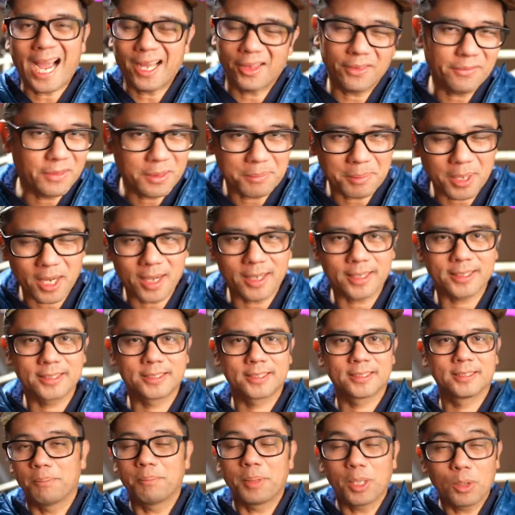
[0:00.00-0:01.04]
out of the
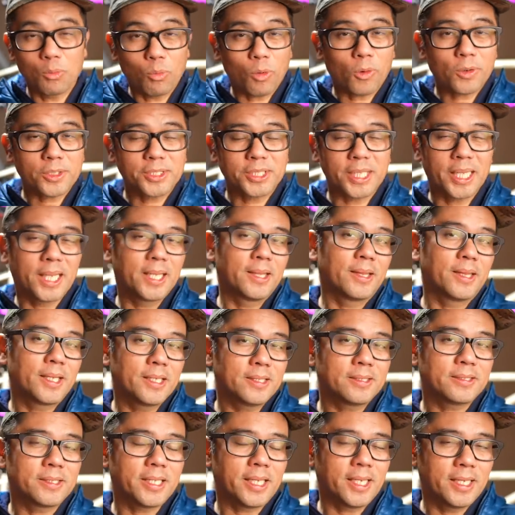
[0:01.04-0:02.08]
box, but it works in
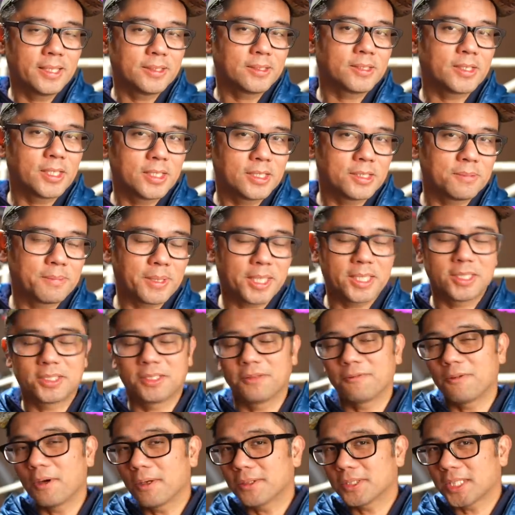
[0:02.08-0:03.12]
this instance because the
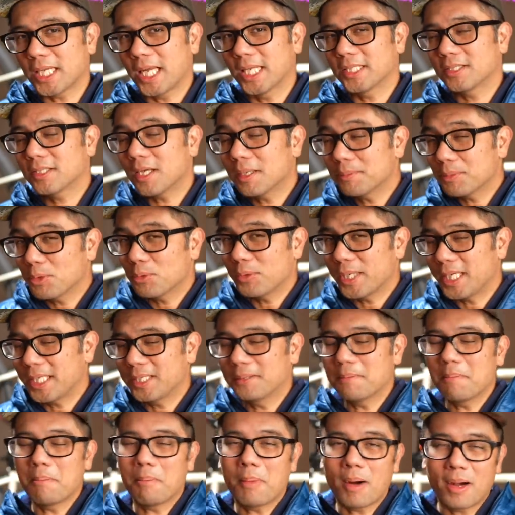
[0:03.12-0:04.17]
folks at
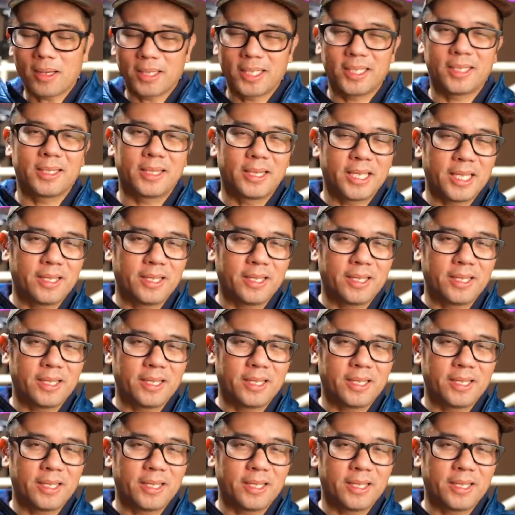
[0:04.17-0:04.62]
Tumbleweed modded